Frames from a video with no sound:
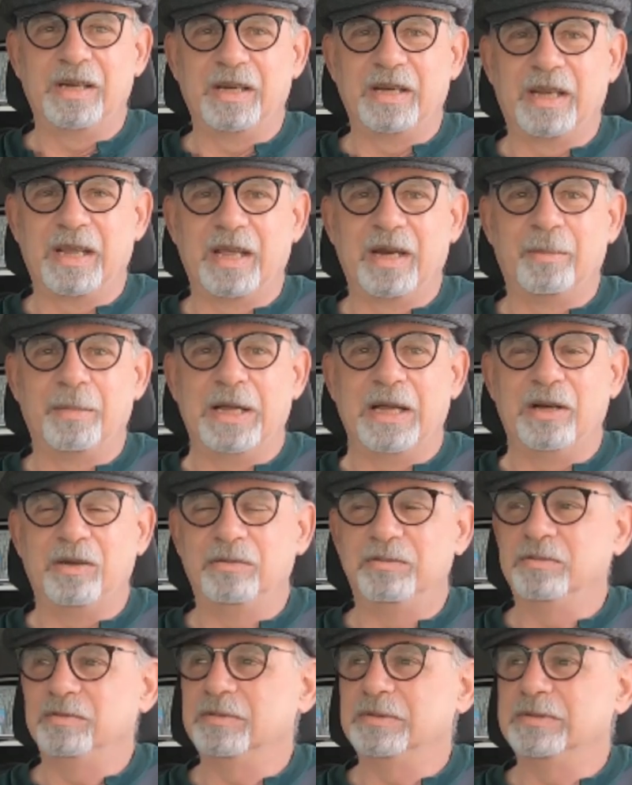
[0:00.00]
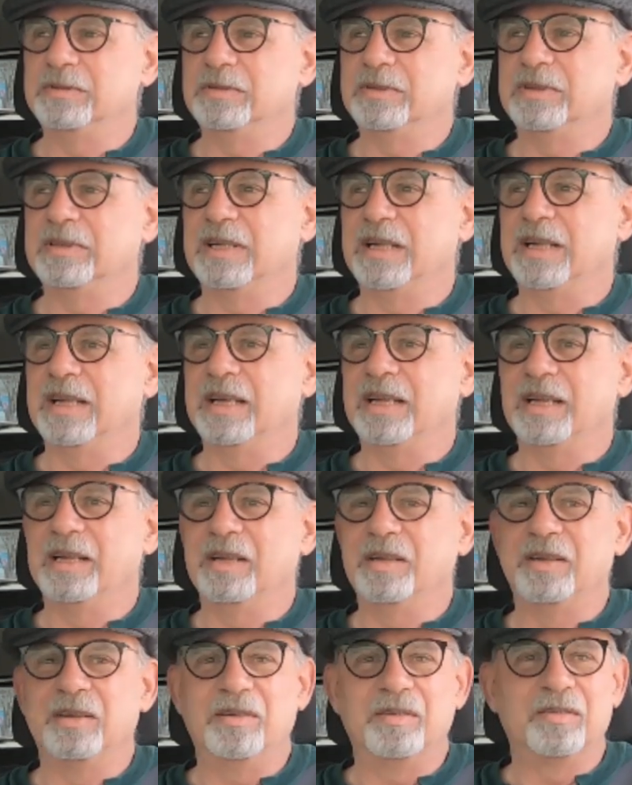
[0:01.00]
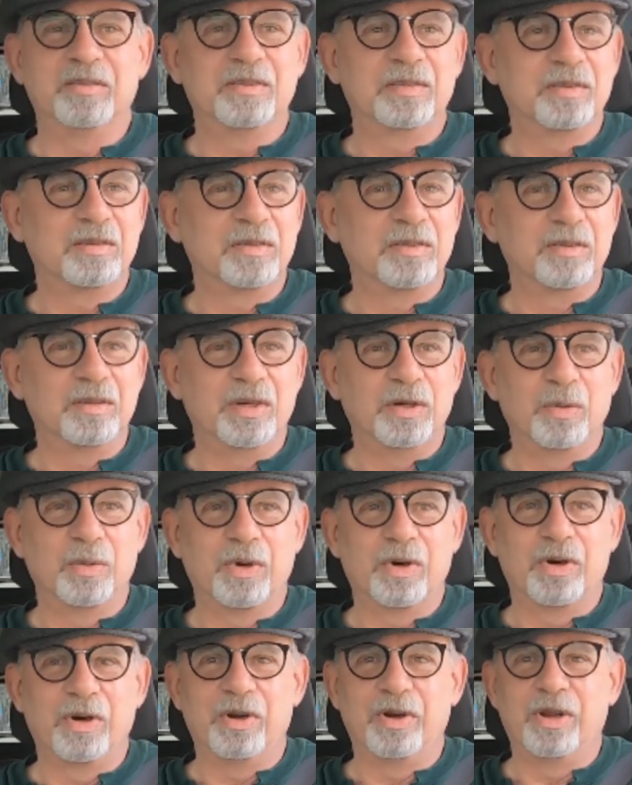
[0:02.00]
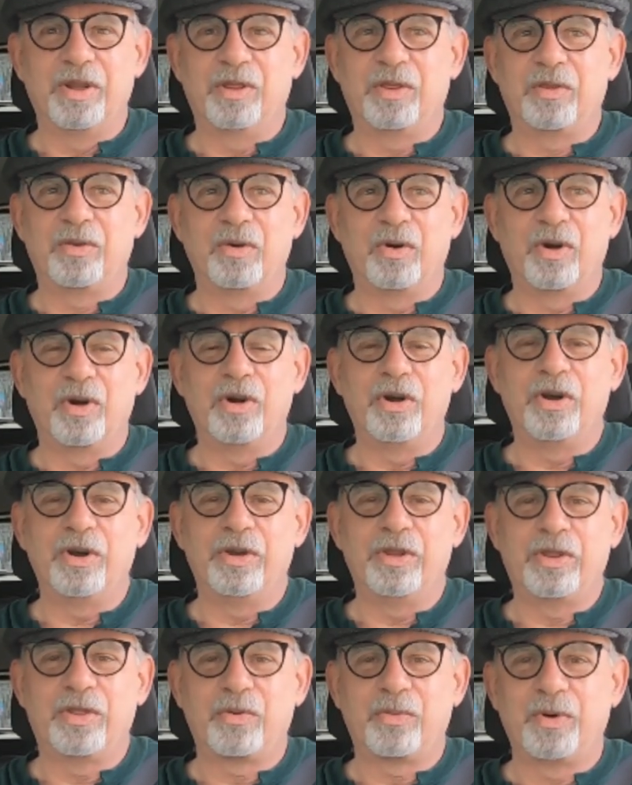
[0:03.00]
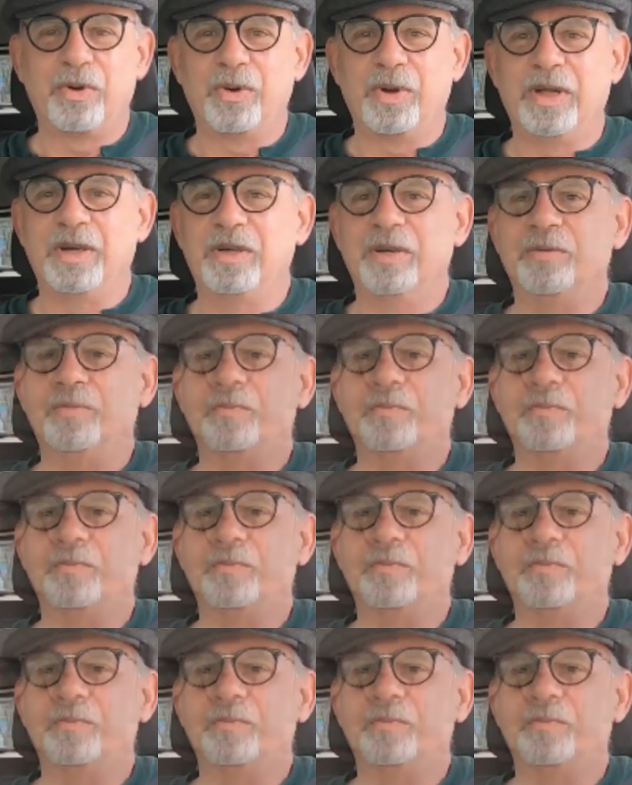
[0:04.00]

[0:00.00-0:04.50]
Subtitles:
and get them out. And you were herded through it.